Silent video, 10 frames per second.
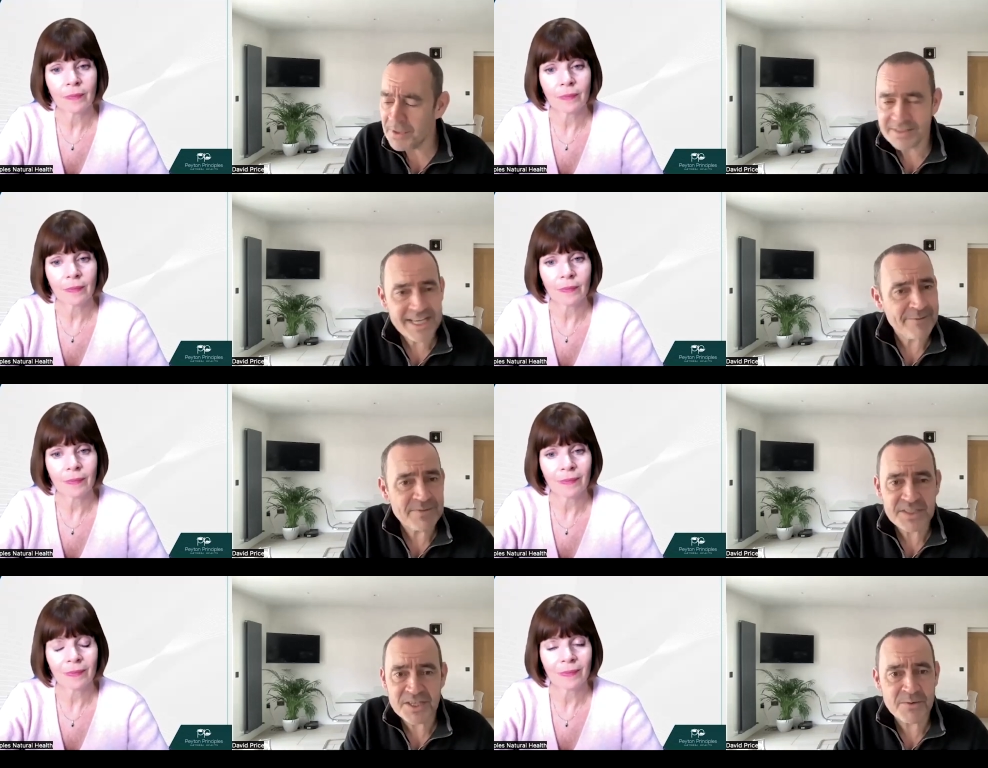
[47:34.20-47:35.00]
Speaker 1: But yeah,
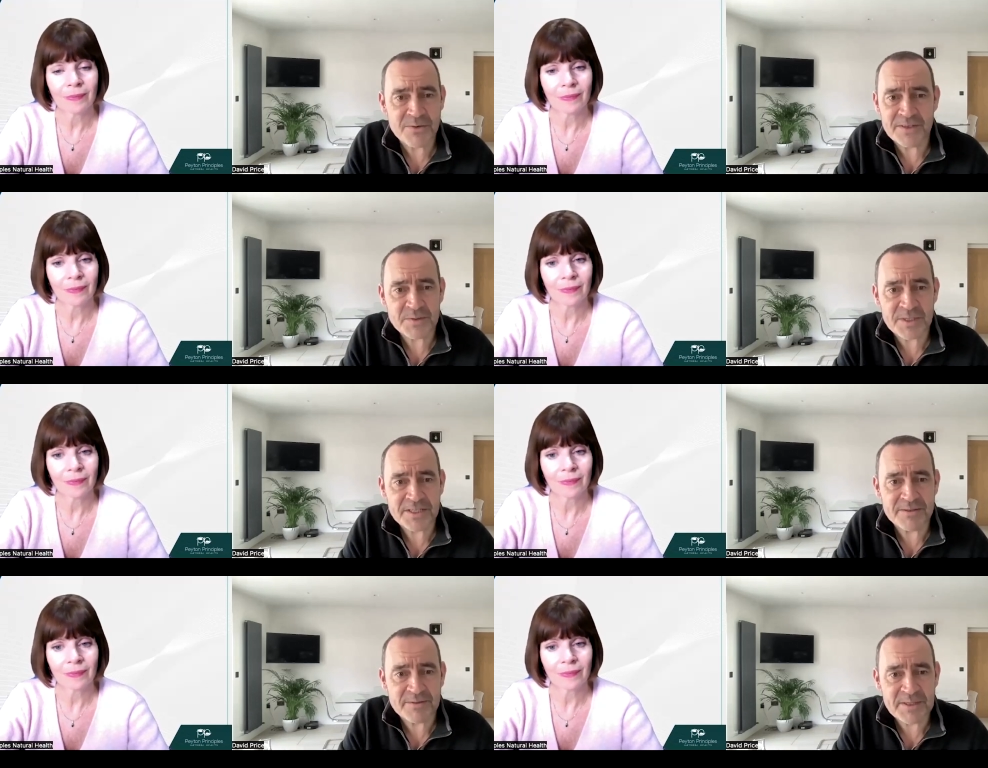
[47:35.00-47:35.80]
it's so obvious when
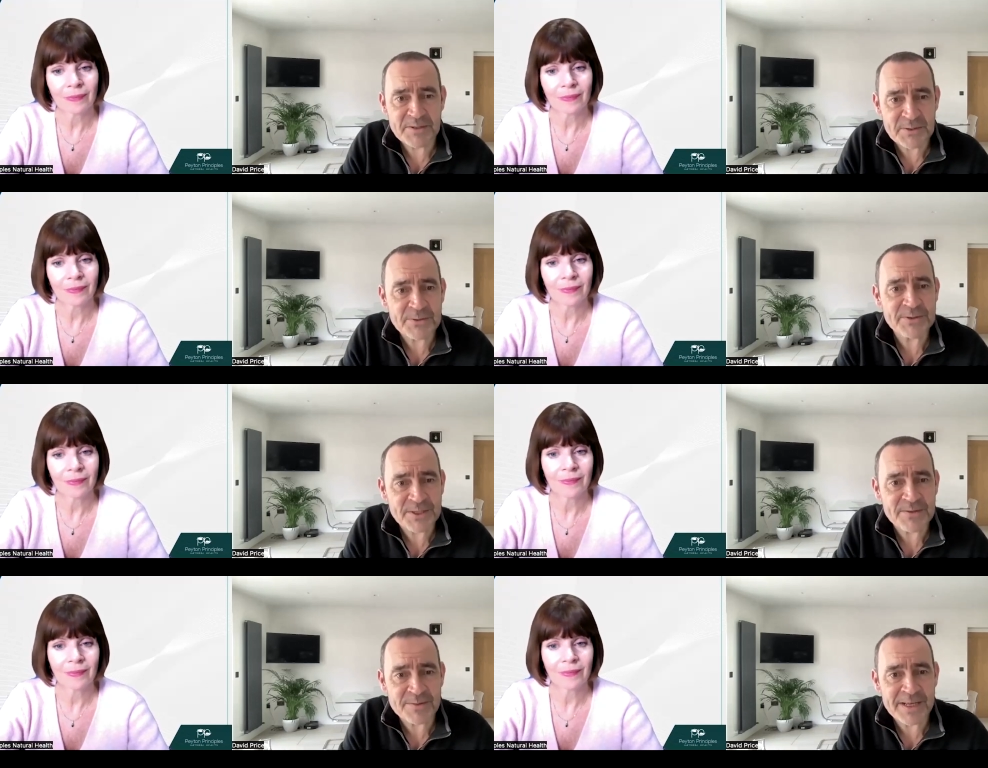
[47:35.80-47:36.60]
you when you talk
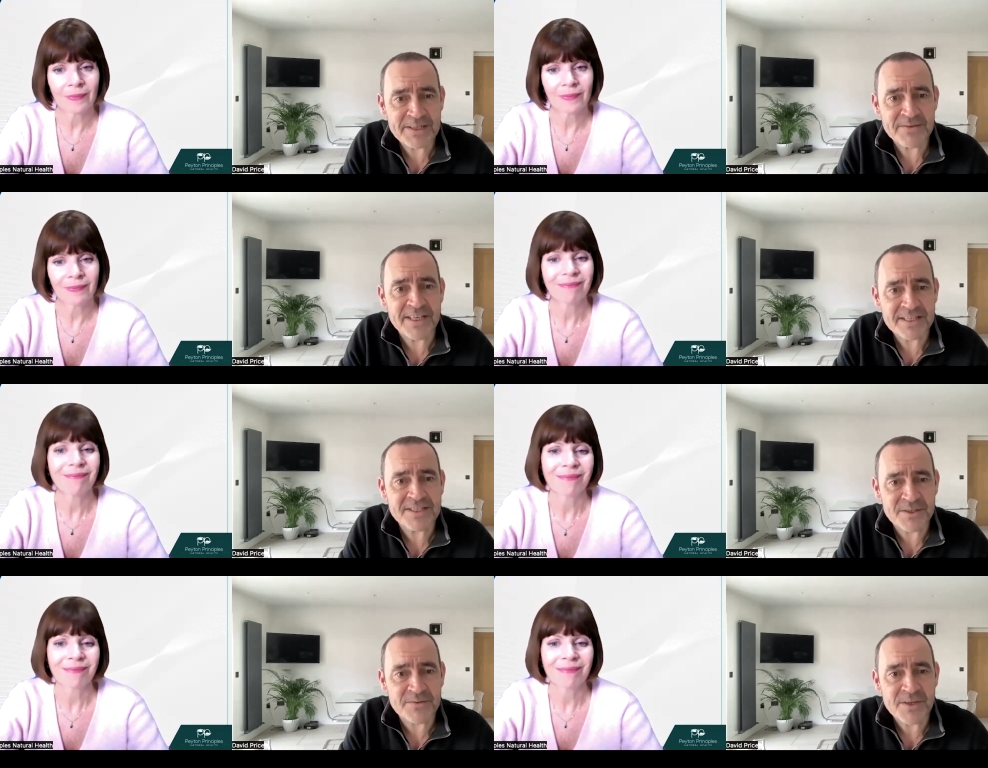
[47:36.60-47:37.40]
to you the
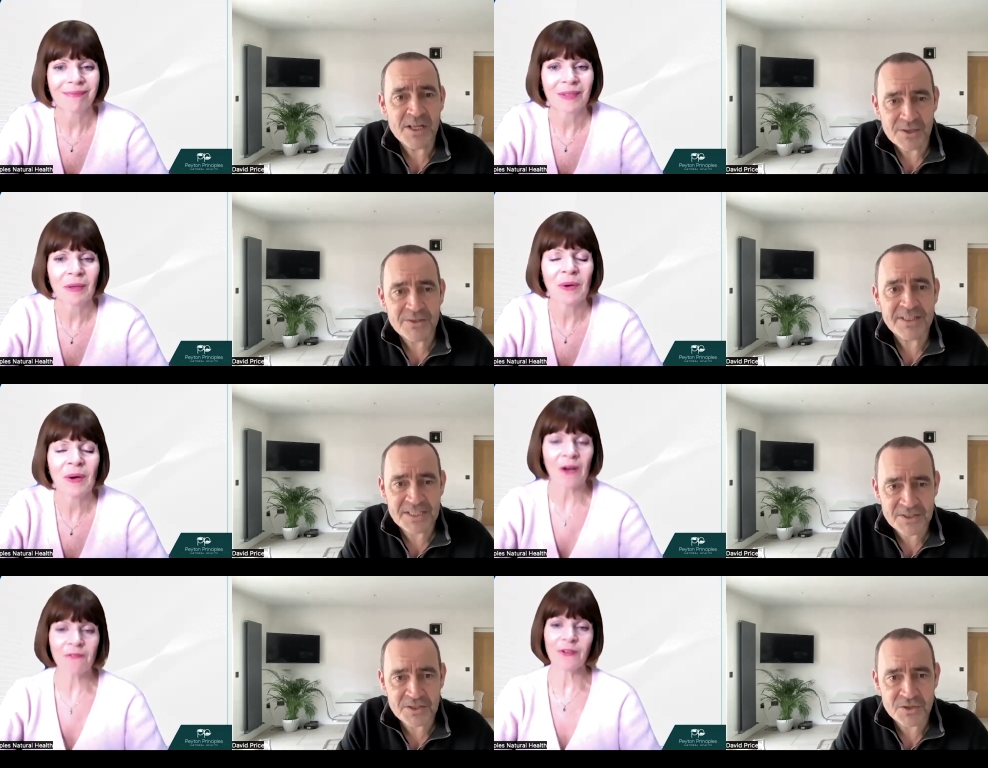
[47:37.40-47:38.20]
benefits of looking.
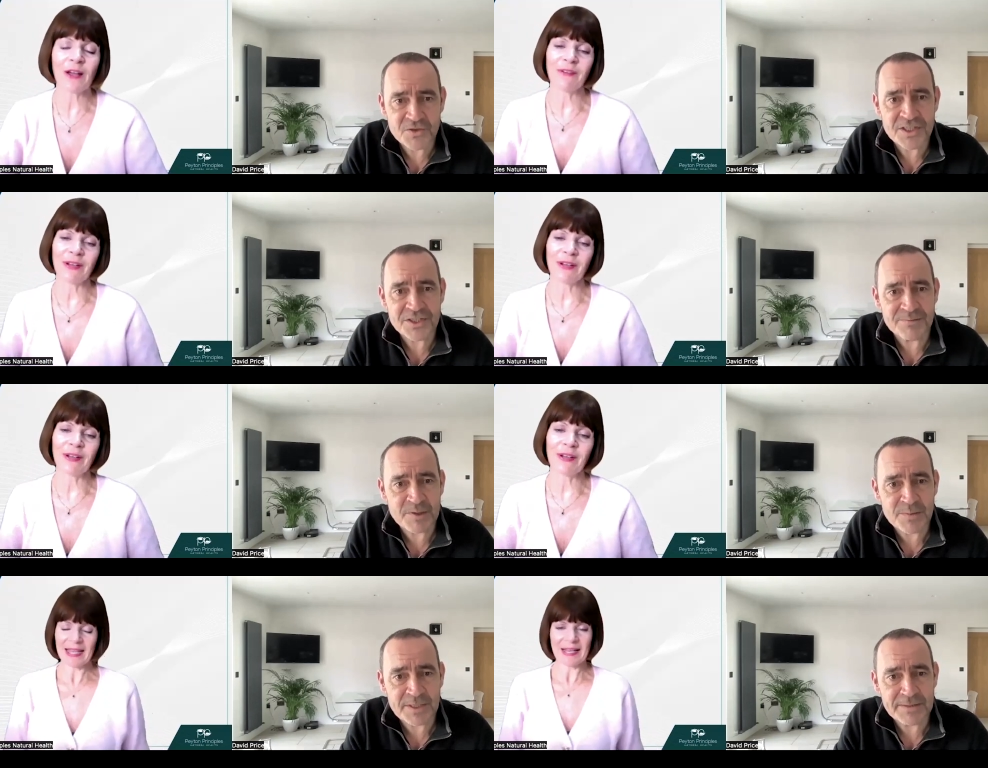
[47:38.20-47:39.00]
Well,
Speaker 2: hopefully I've
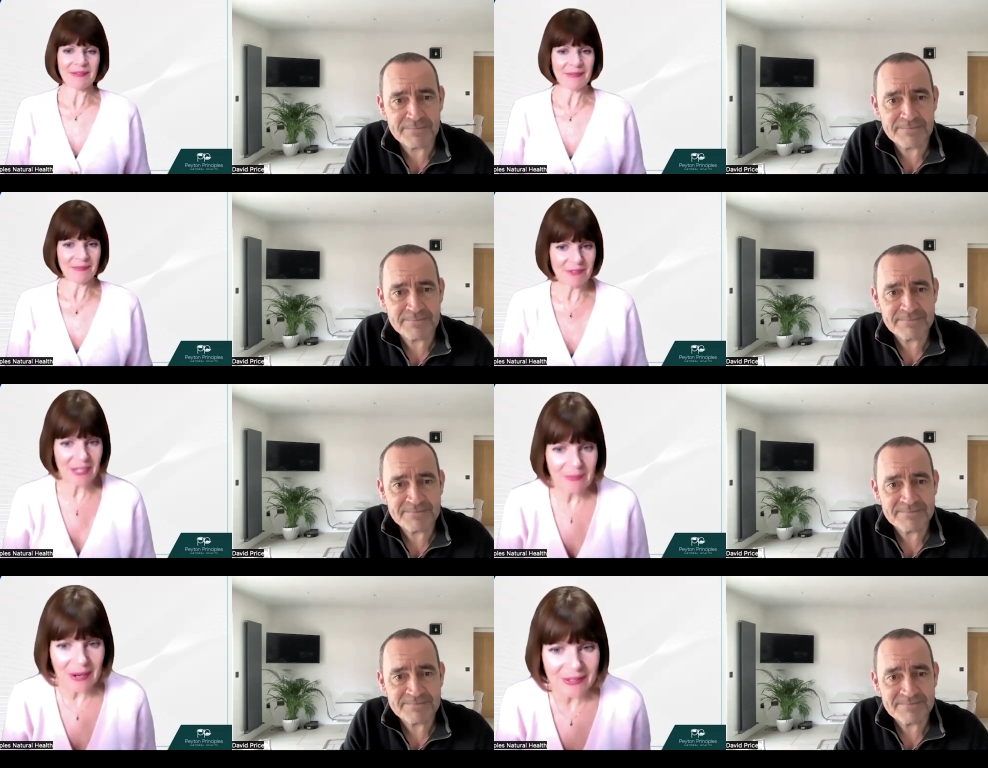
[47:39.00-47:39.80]
explained that really
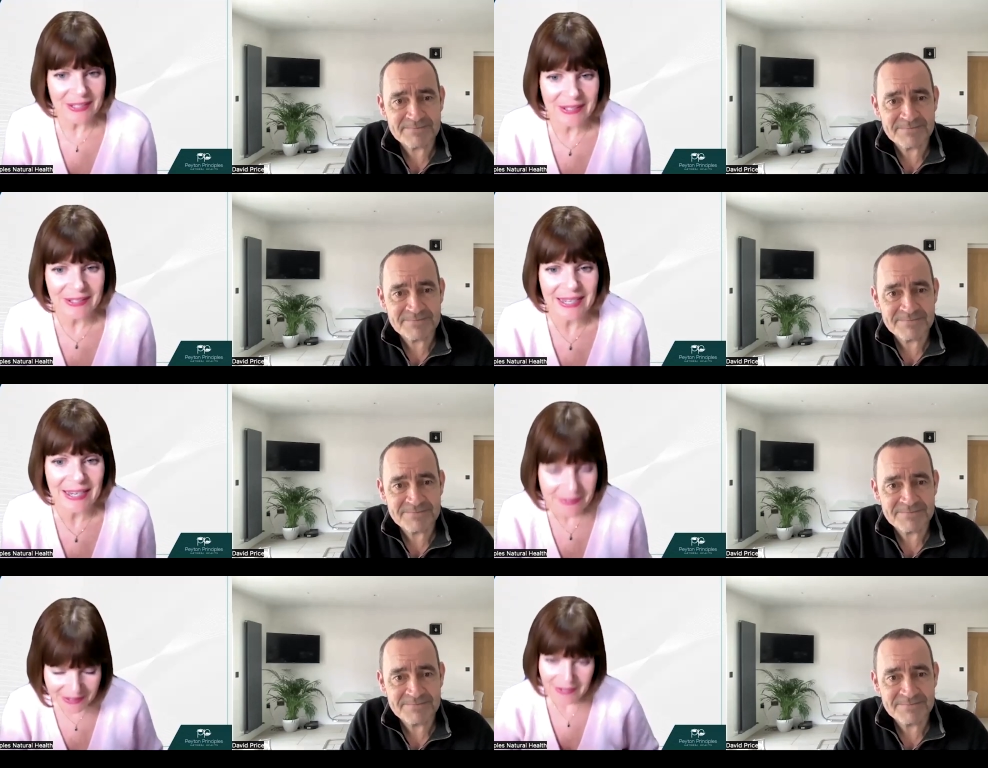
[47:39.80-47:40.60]
well to you,
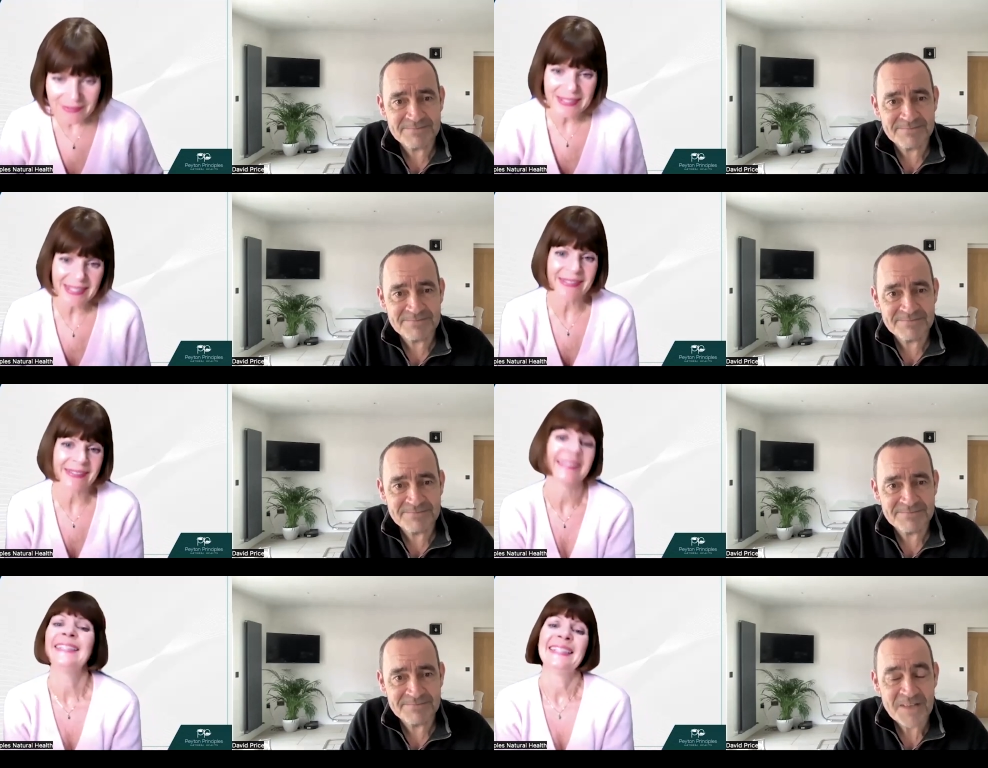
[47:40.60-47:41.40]
Dave. I hope so.
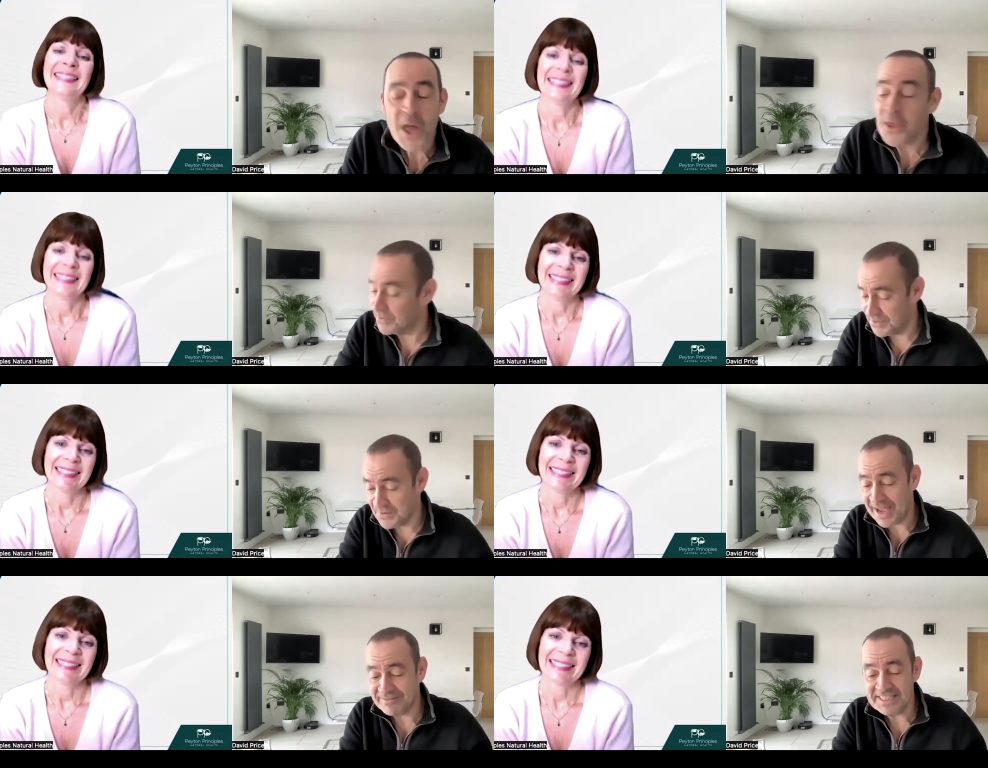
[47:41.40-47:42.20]

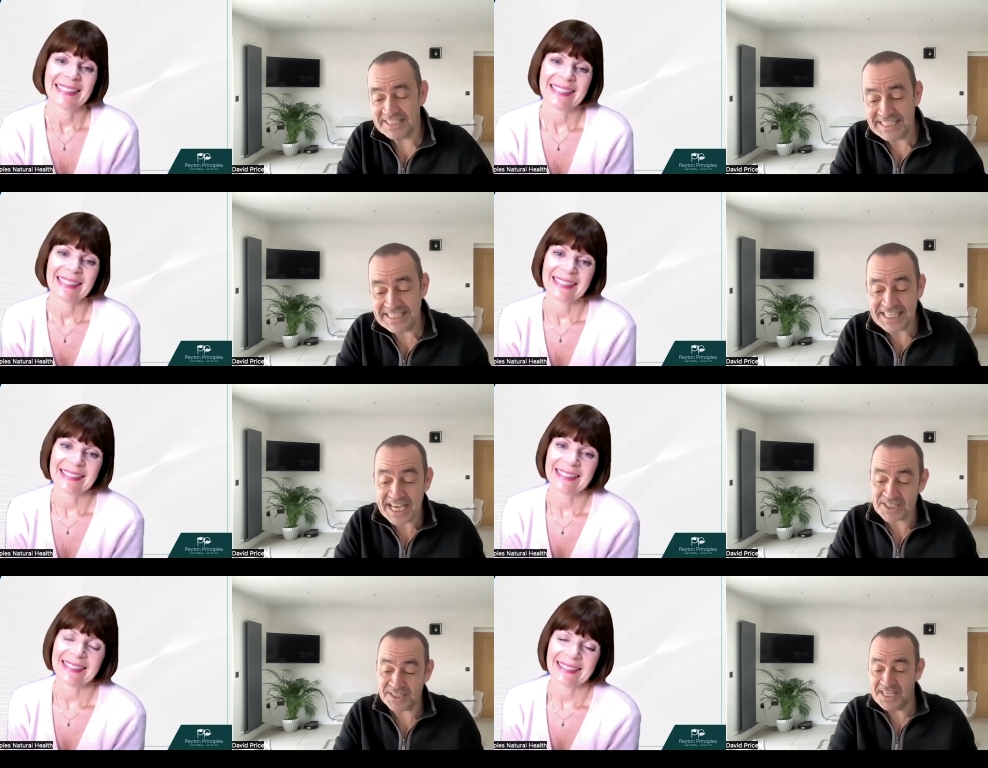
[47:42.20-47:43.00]
Speaker 1: You have indeed,
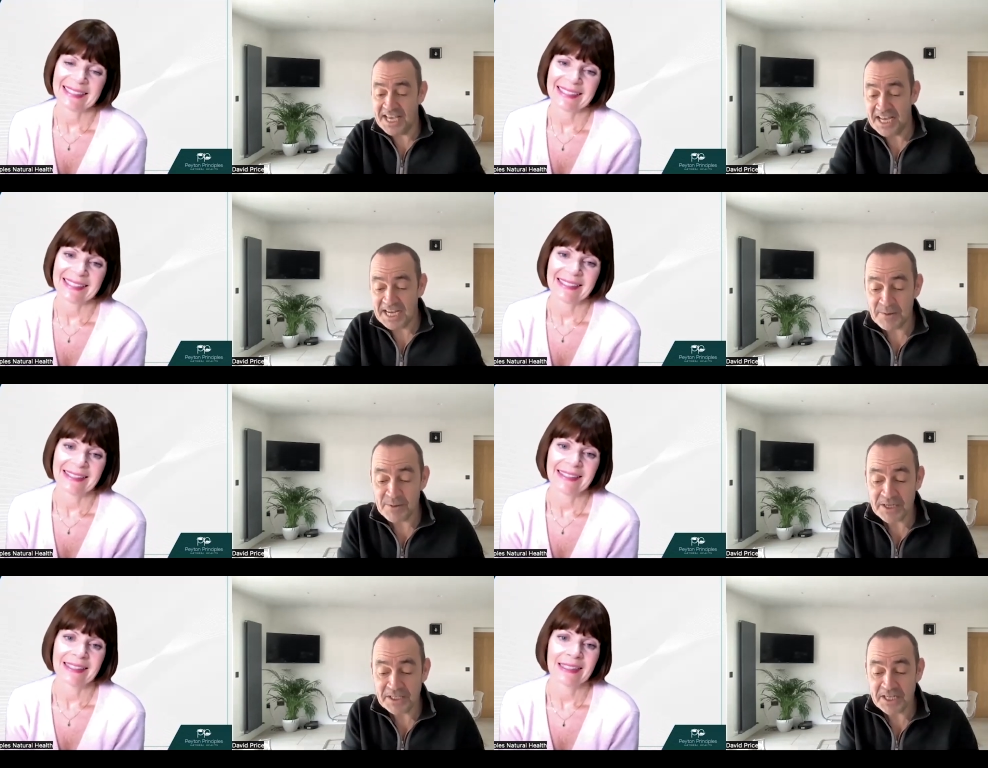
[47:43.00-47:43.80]
yes. And
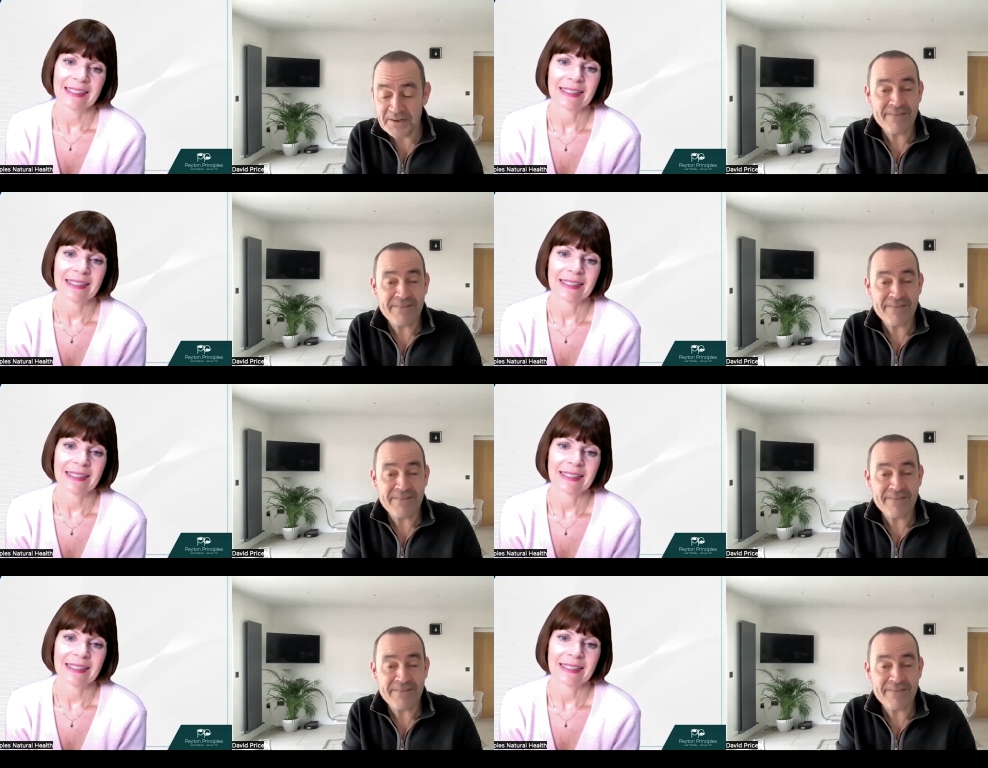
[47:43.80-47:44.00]
I'm going to go